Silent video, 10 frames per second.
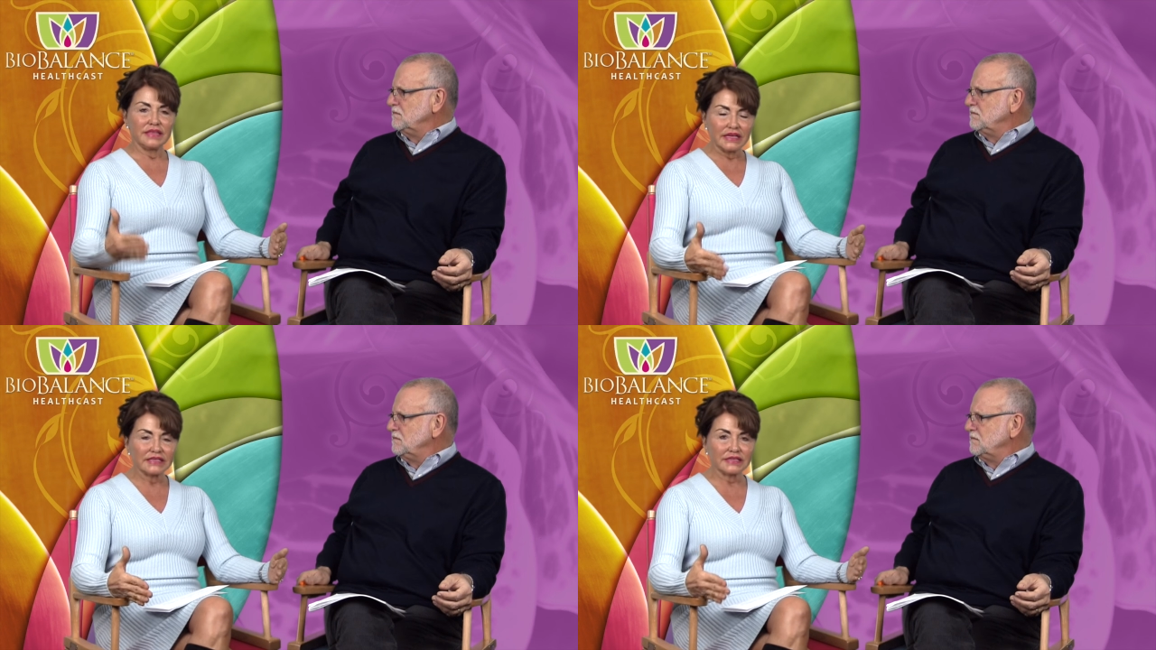
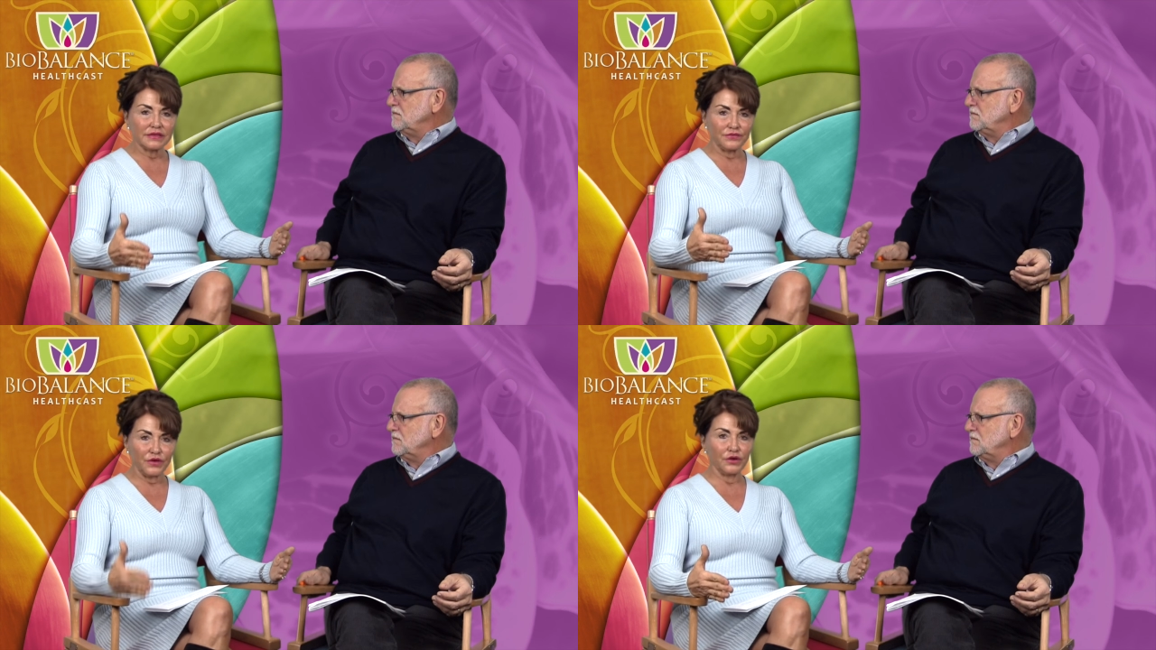Speaker 1: These
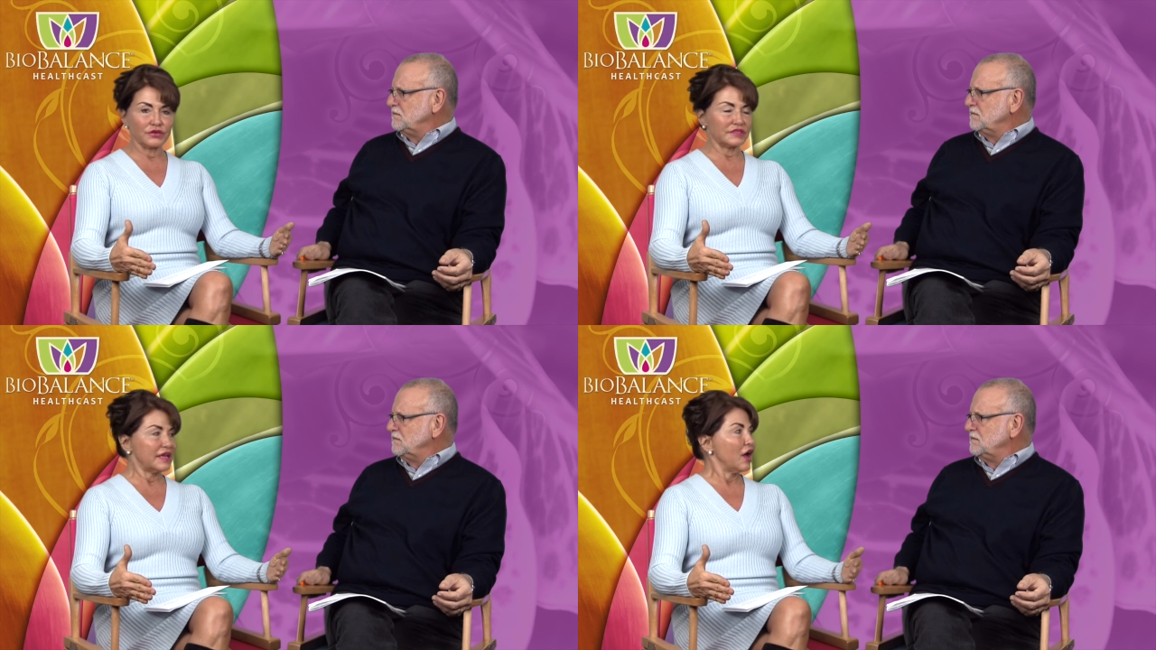
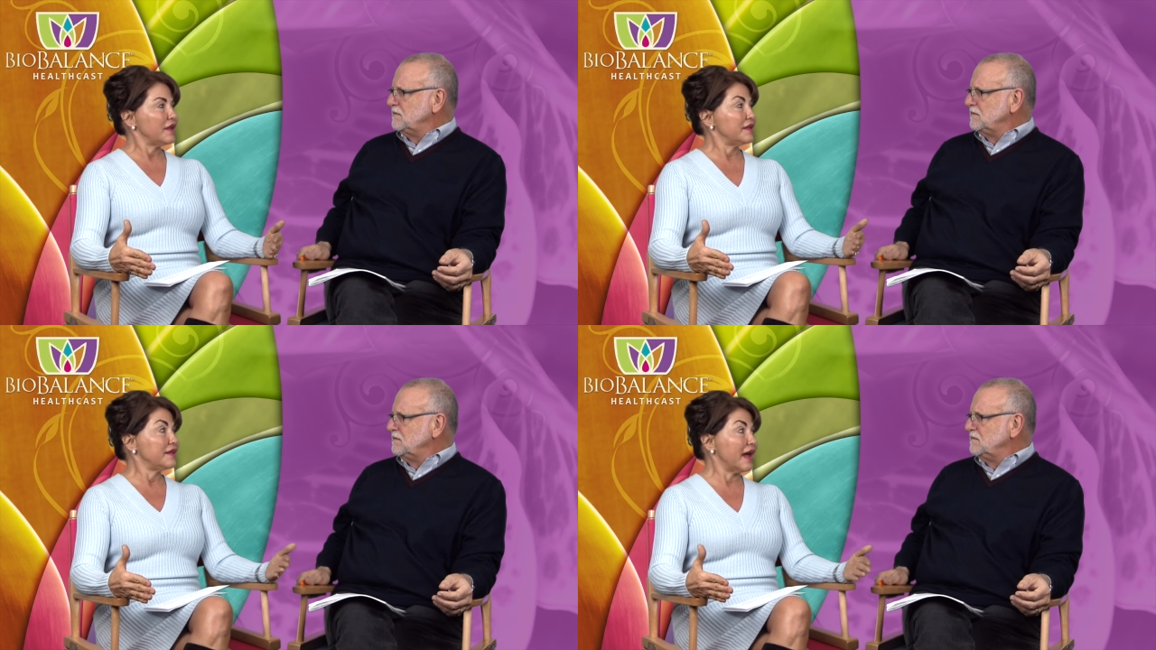folks
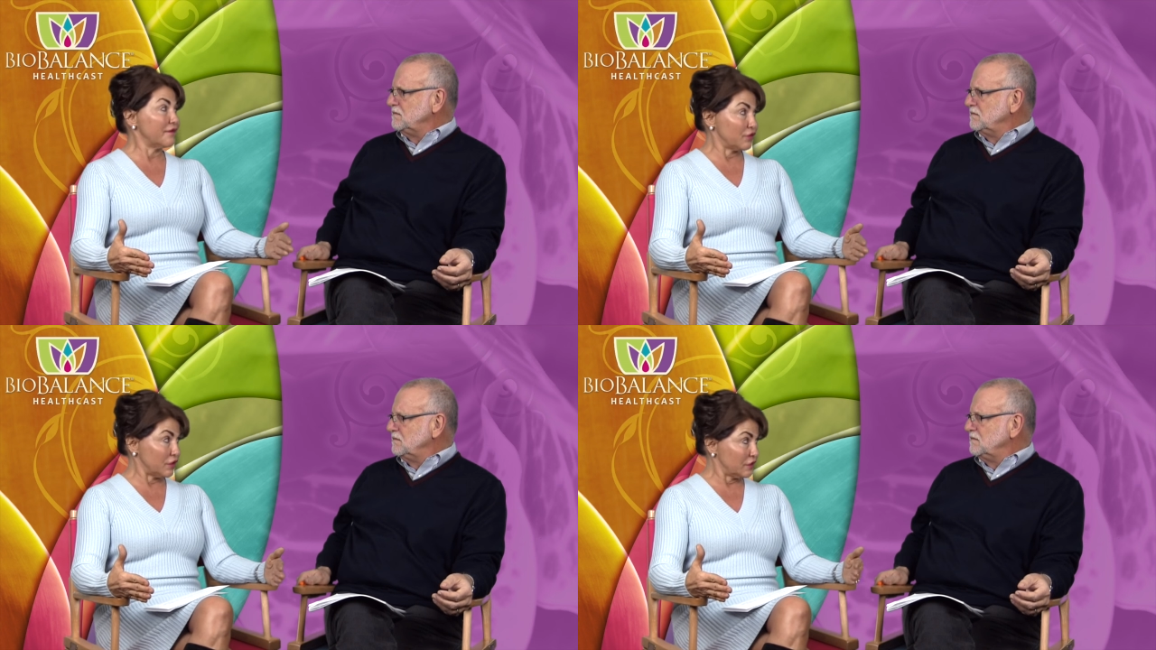
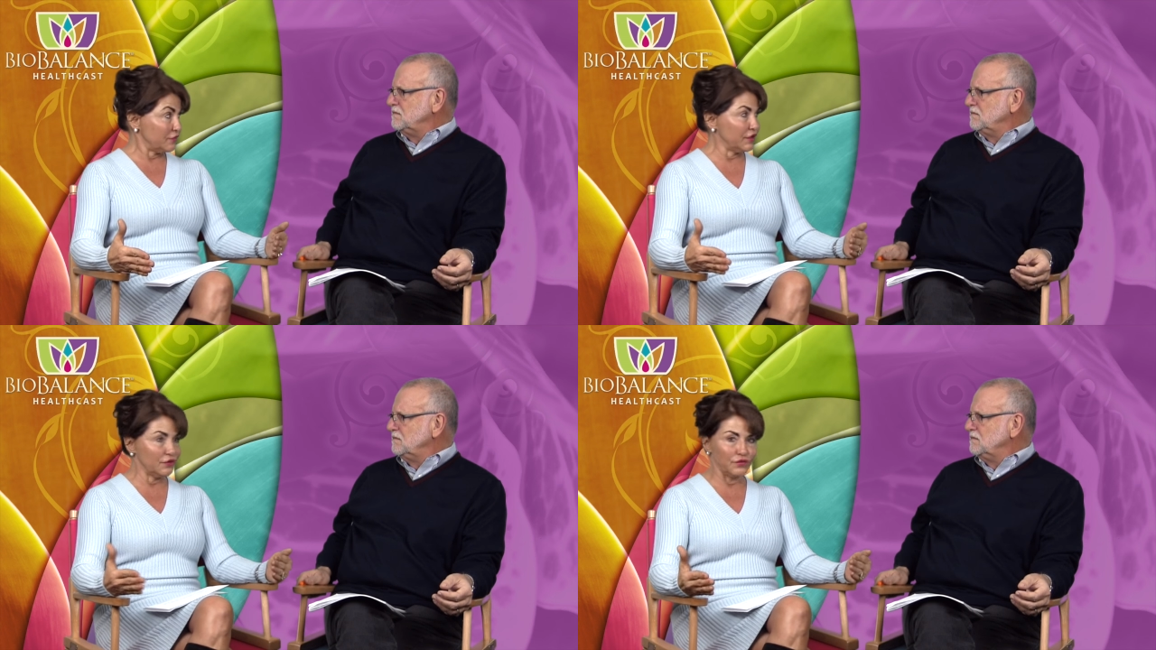never
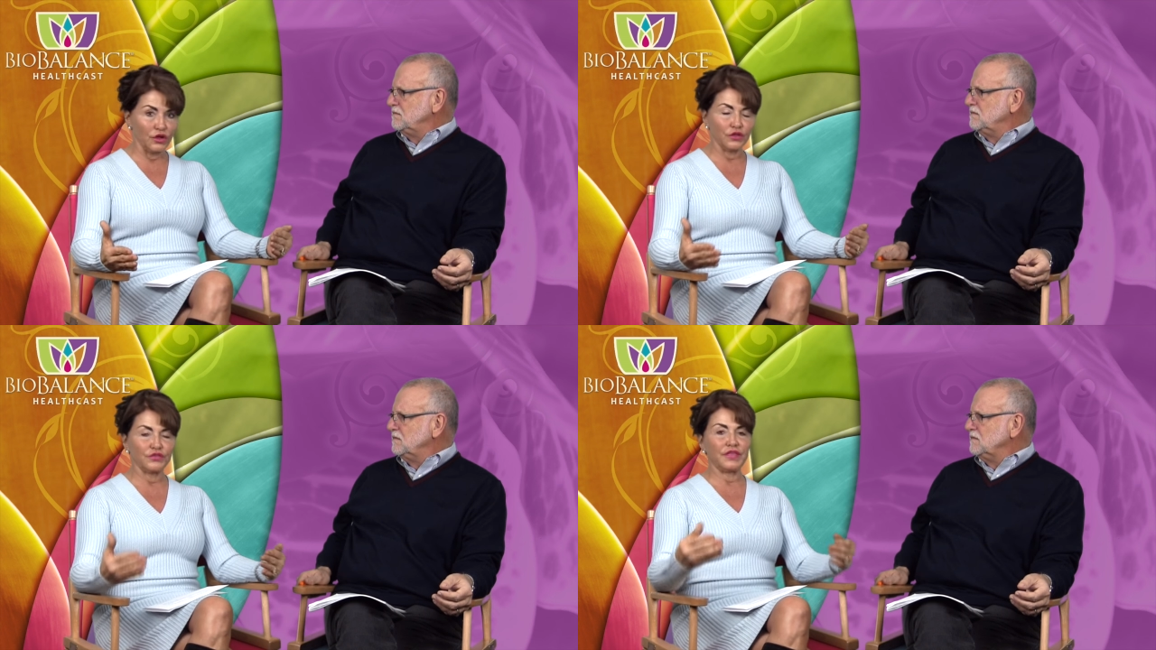feel full.